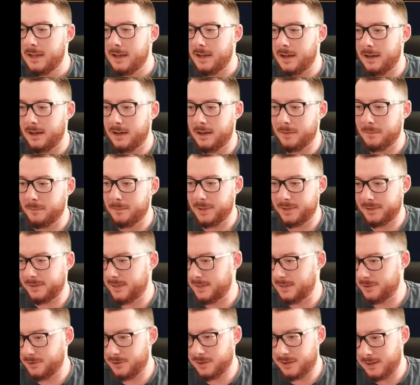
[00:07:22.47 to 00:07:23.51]
But
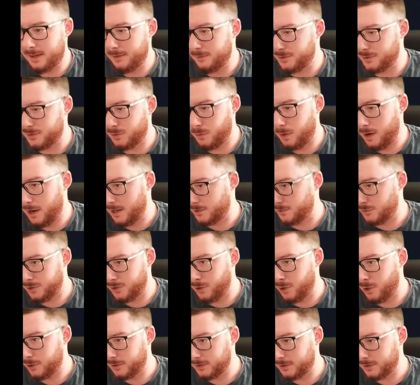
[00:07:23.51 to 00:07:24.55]
these are the levels to watch
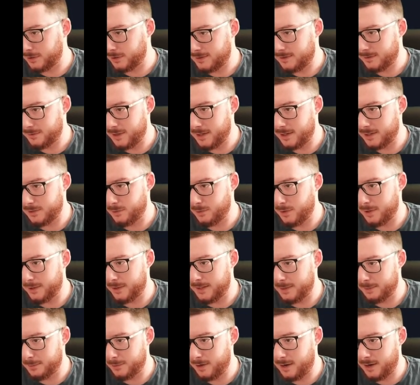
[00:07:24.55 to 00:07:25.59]
regardless, right? You want to
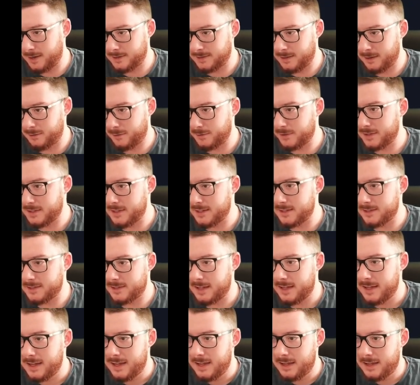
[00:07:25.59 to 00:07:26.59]
keep your eyes out for these.